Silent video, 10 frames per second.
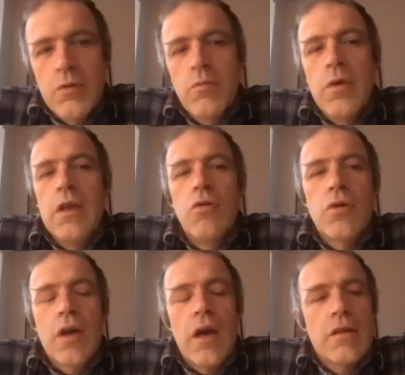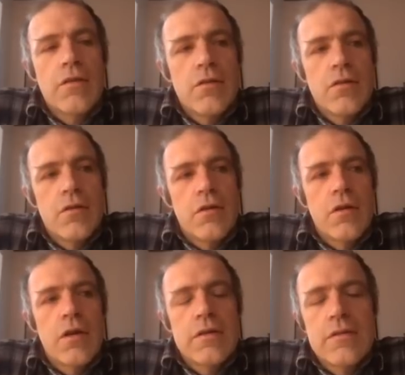we look at the
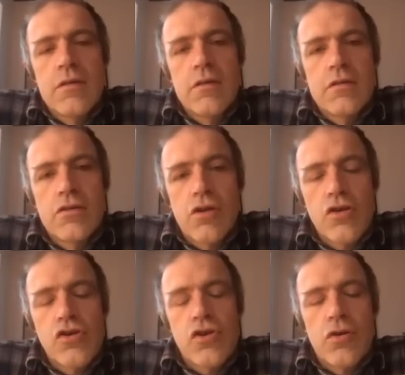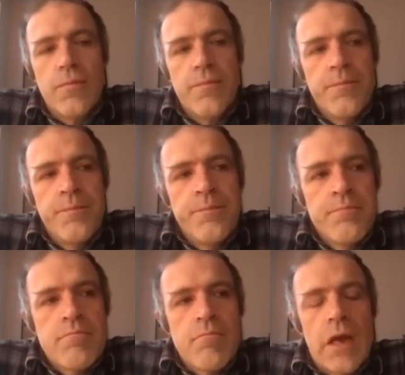crystal structure.
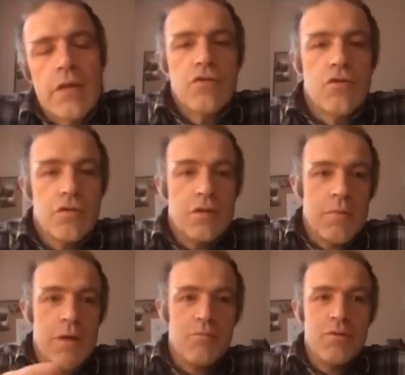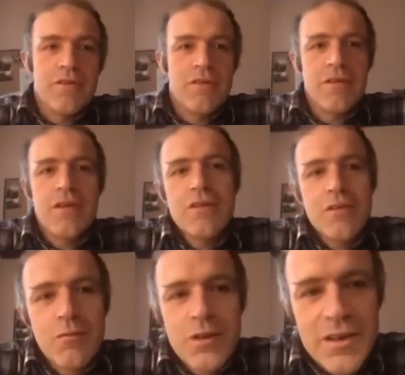That's not in my
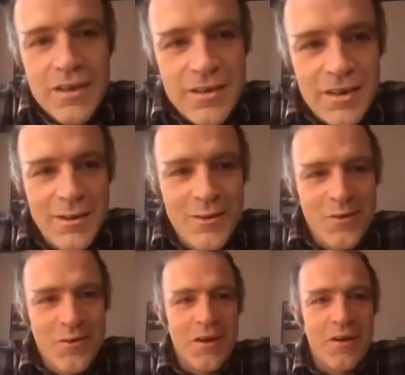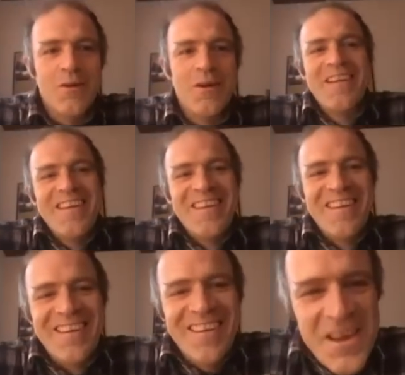presentation, what I tell you now.
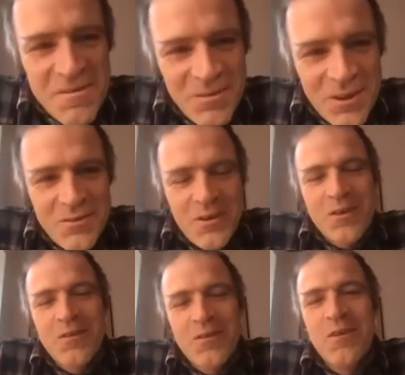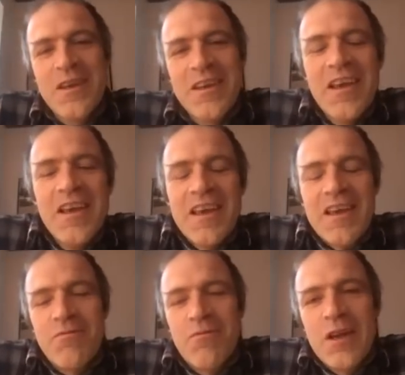But
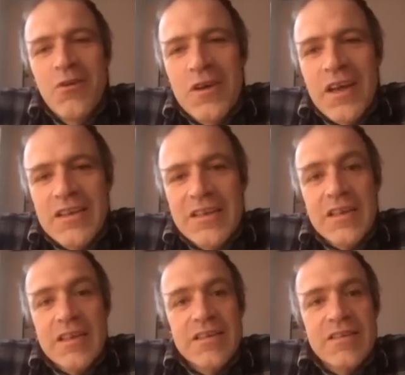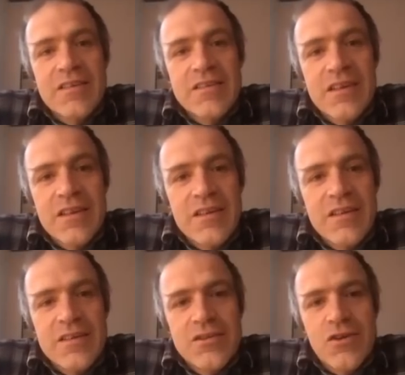if we look at the crystal
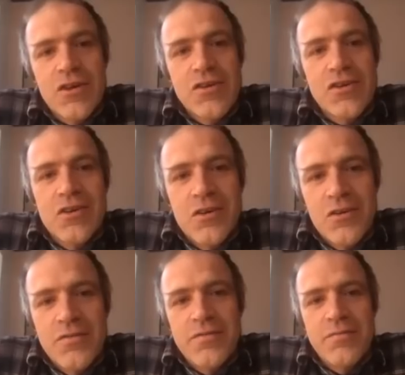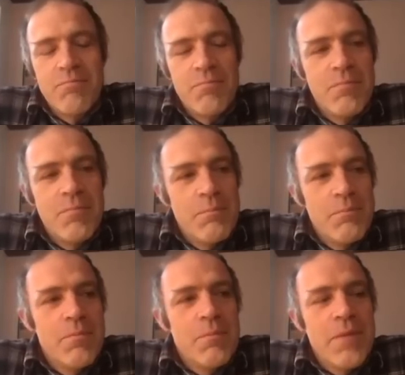structure of
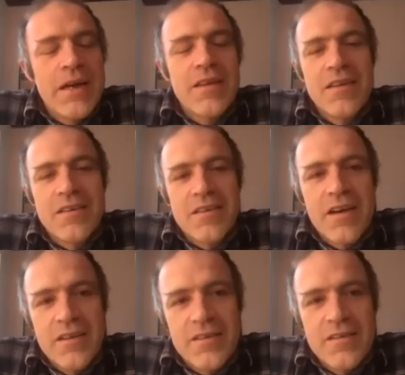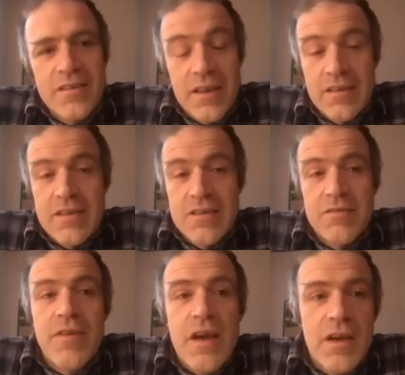magnetite, that is a
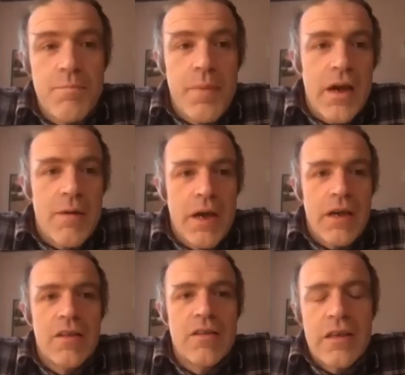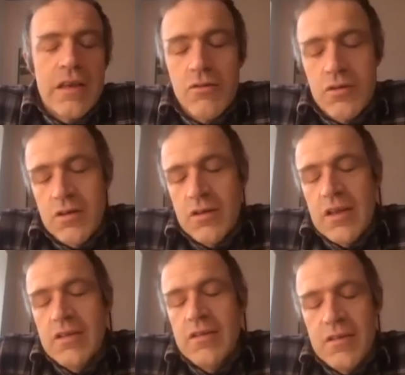very paramagnetic, or
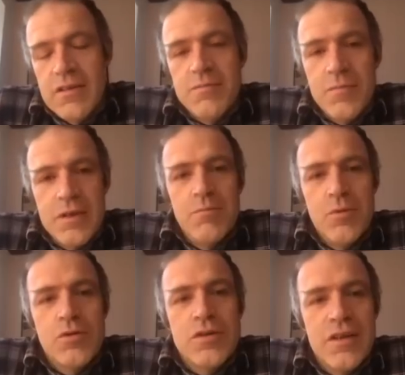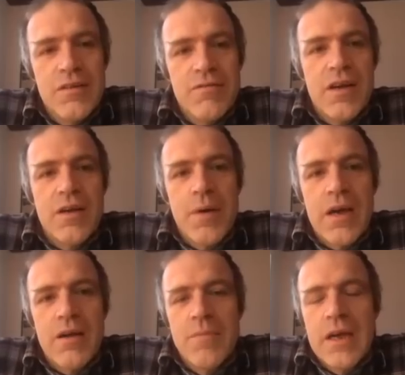that is mostly very
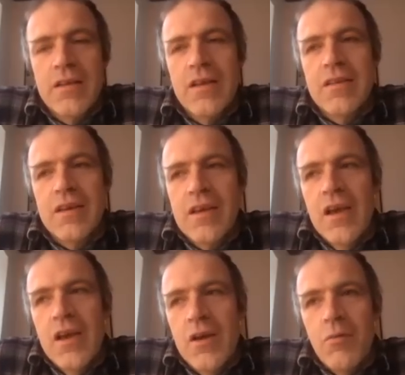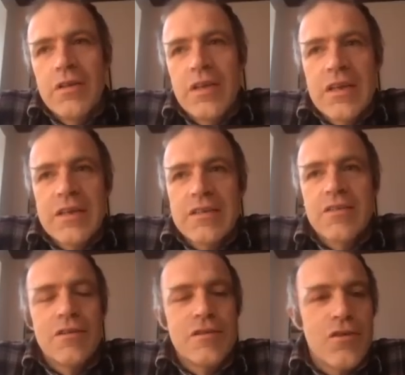paramagnetic, well, the
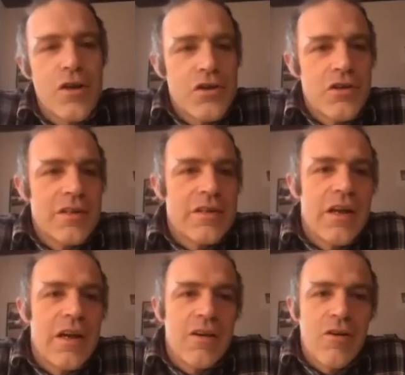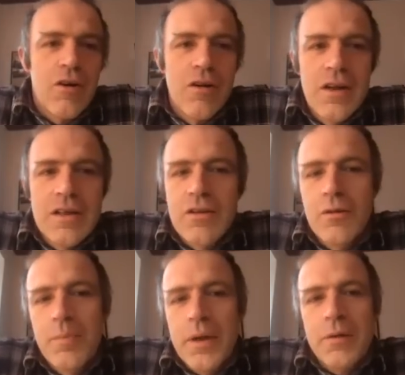crystal structure is like all little
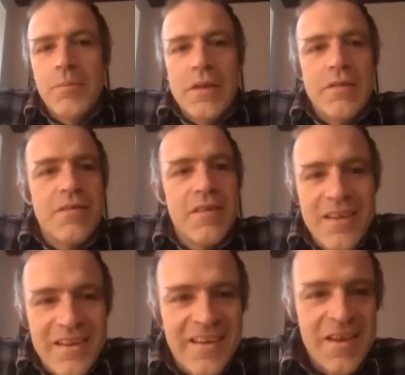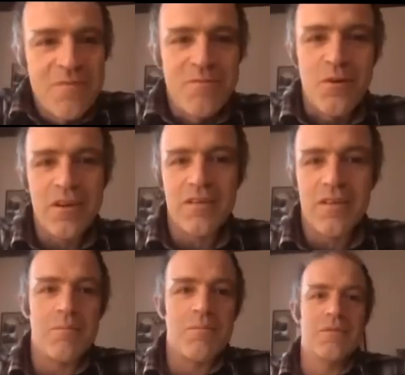pyramids, for example.